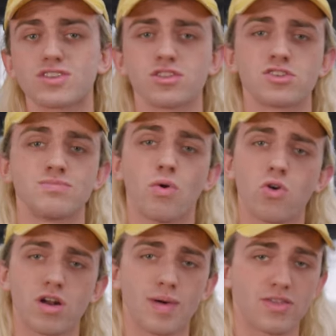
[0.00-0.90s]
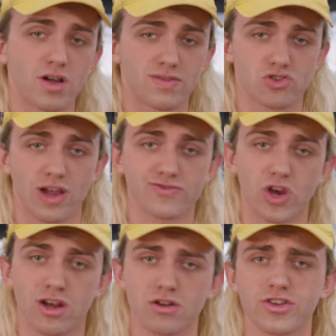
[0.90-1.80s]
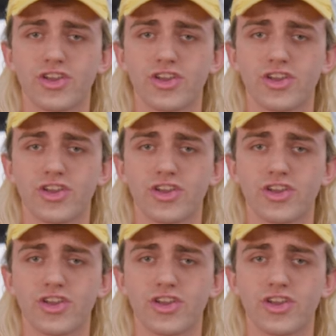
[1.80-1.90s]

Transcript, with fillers: you want to learn more about the Overdrive Trainer,